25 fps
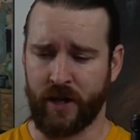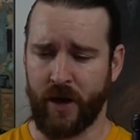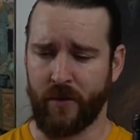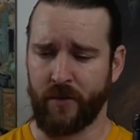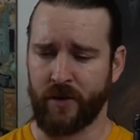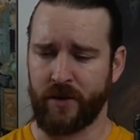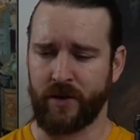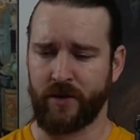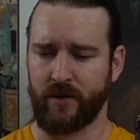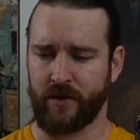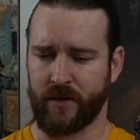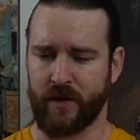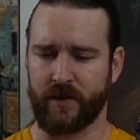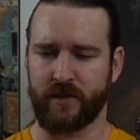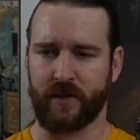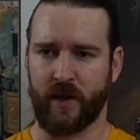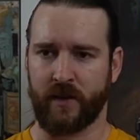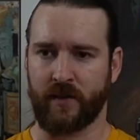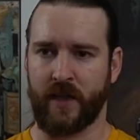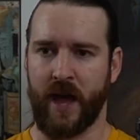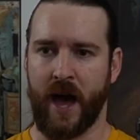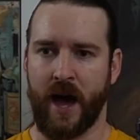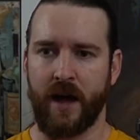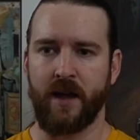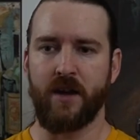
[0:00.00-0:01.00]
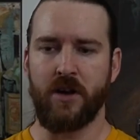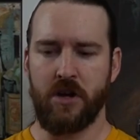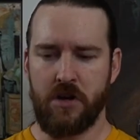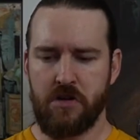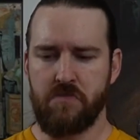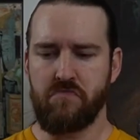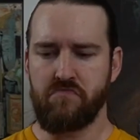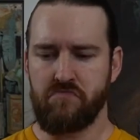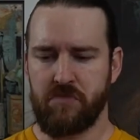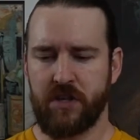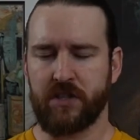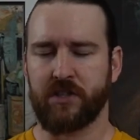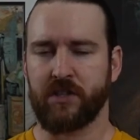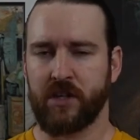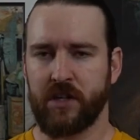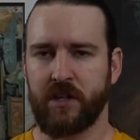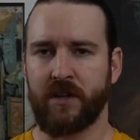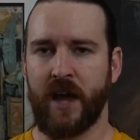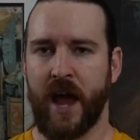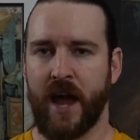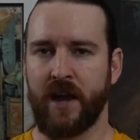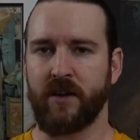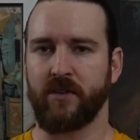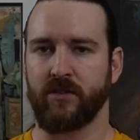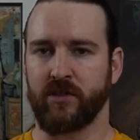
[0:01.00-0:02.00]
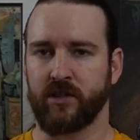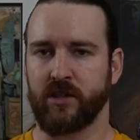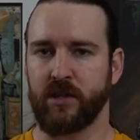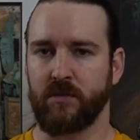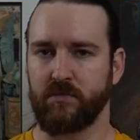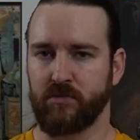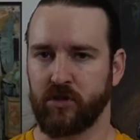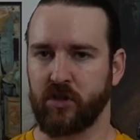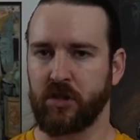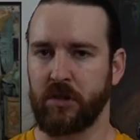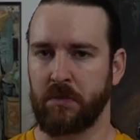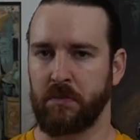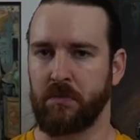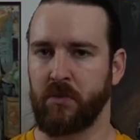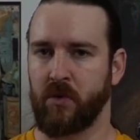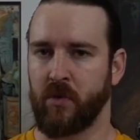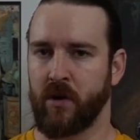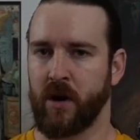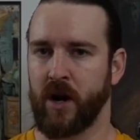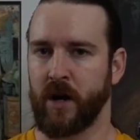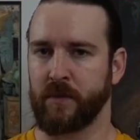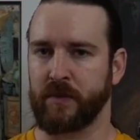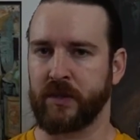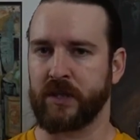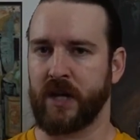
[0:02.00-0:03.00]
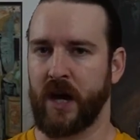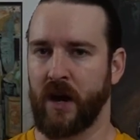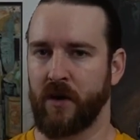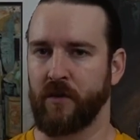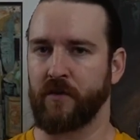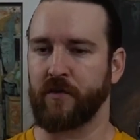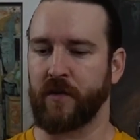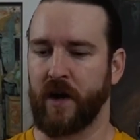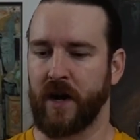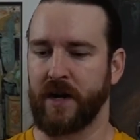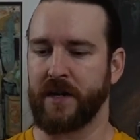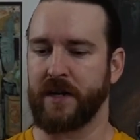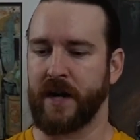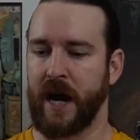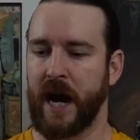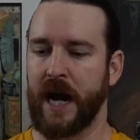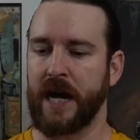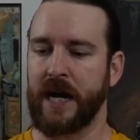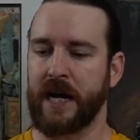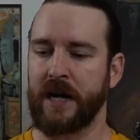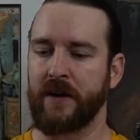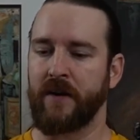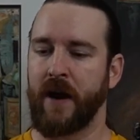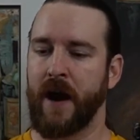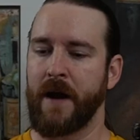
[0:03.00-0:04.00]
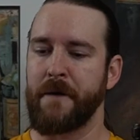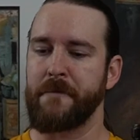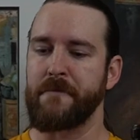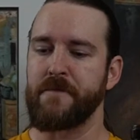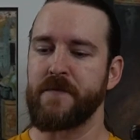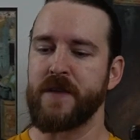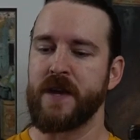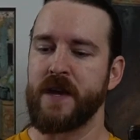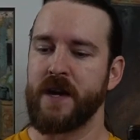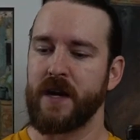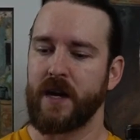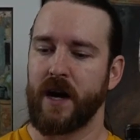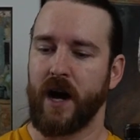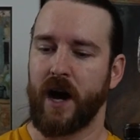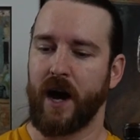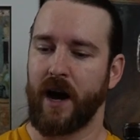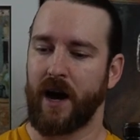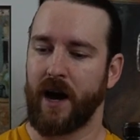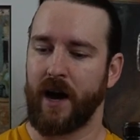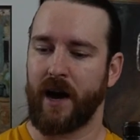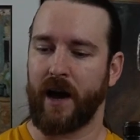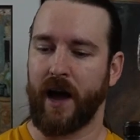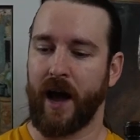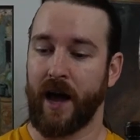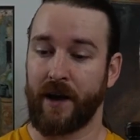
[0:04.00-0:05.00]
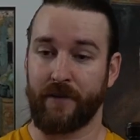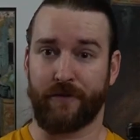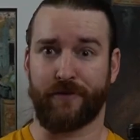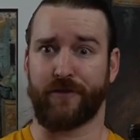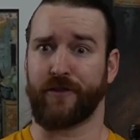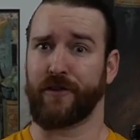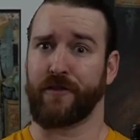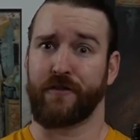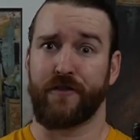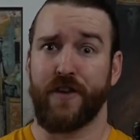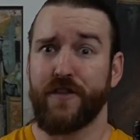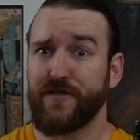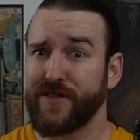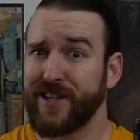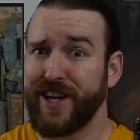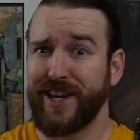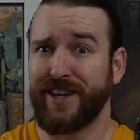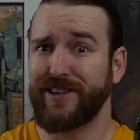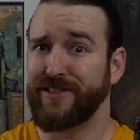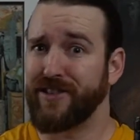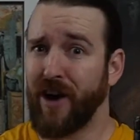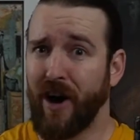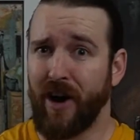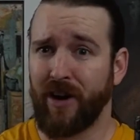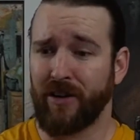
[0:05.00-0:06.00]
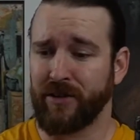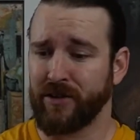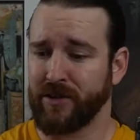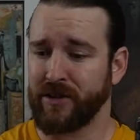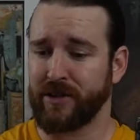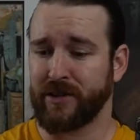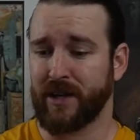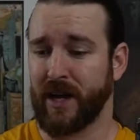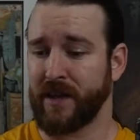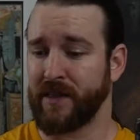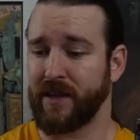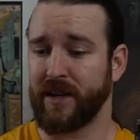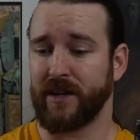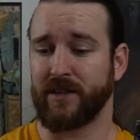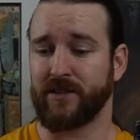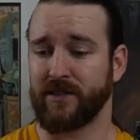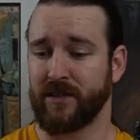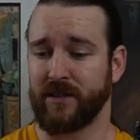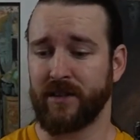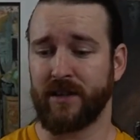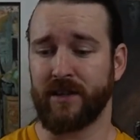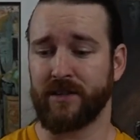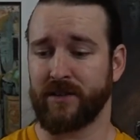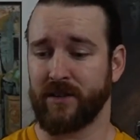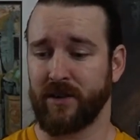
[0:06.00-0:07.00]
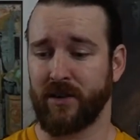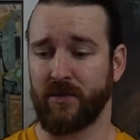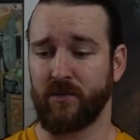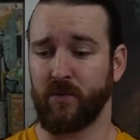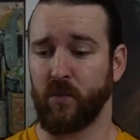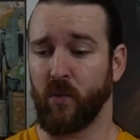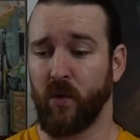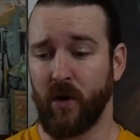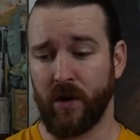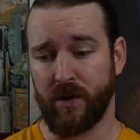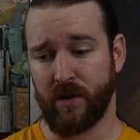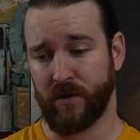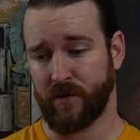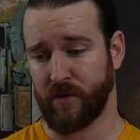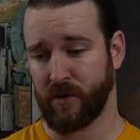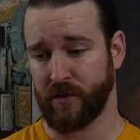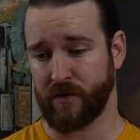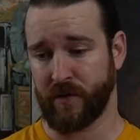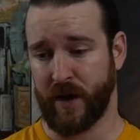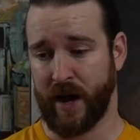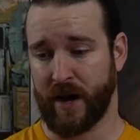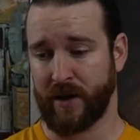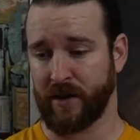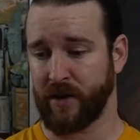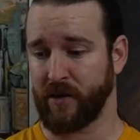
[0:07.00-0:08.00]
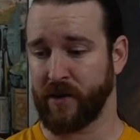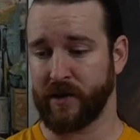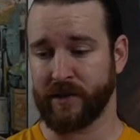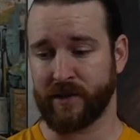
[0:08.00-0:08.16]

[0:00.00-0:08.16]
I wouldn't do things like that. This could handle some more upscale fine dining, right? And for $15, I think it's a wonderful value.